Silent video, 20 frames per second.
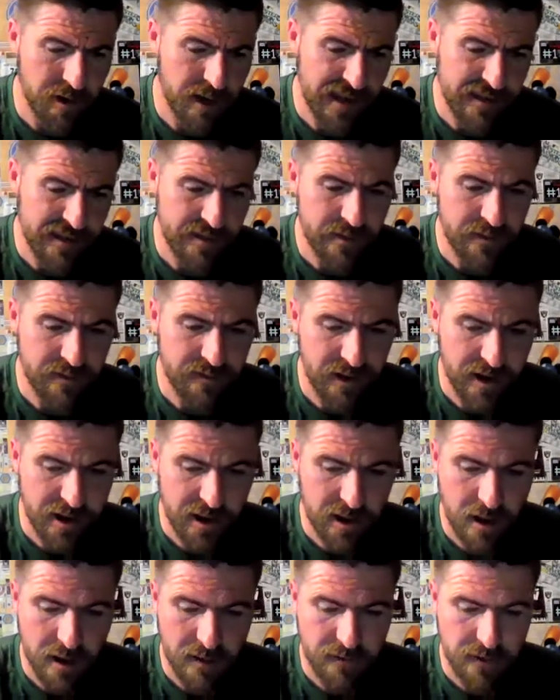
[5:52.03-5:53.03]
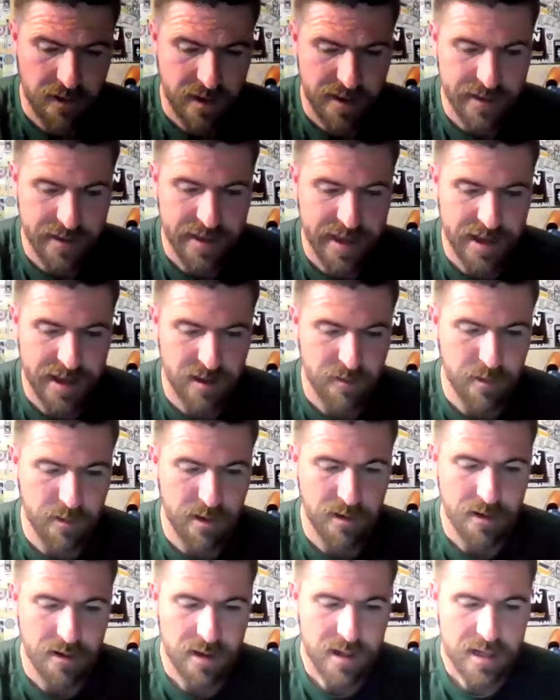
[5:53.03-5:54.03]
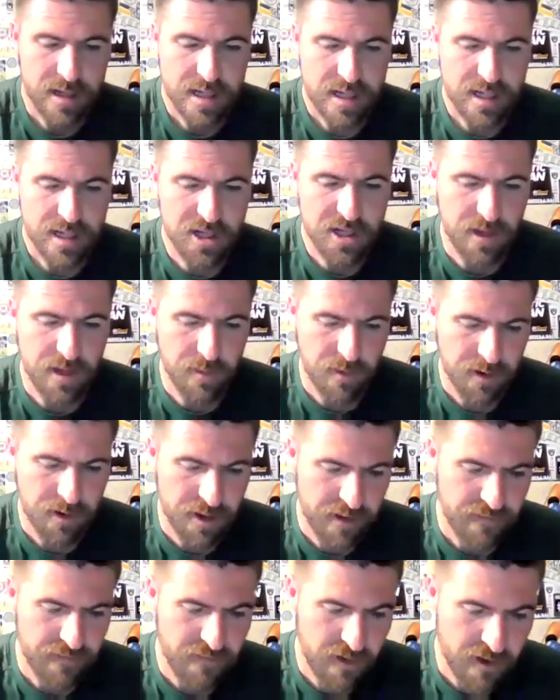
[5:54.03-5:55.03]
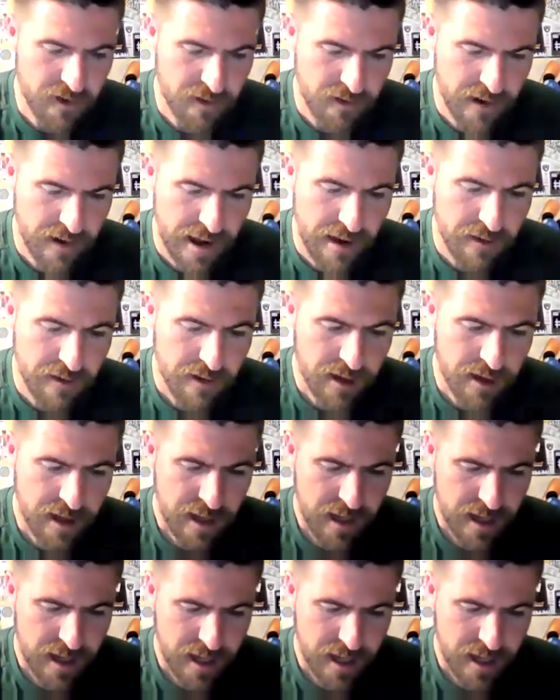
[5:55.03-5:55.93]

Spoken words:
And he seems very confident in that elbow jumper and then farther out